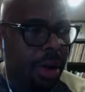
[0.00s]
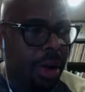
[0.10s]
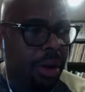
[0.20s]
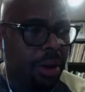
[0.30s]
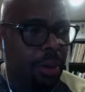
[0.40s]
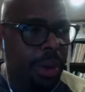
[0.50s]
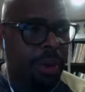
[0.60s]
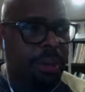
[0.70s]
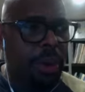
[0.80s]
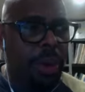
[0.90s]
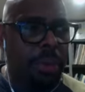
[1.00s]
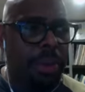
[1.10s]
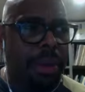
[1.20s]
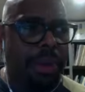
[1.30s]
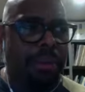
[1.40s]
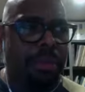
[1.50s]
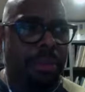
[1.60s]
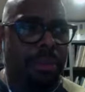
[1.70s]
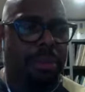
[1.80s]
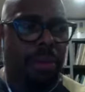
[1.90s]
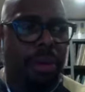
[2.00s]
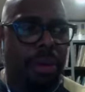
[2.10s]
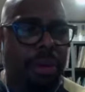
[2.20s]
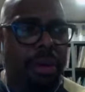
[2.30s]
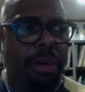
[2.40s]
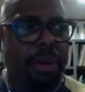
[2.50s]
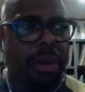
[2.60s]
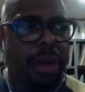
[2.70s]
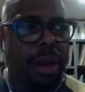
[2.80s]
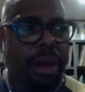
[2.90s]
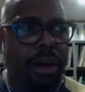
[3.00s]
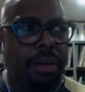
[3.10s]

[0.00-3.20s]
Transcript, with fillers: Uh, whereas Herbie is much more, uh,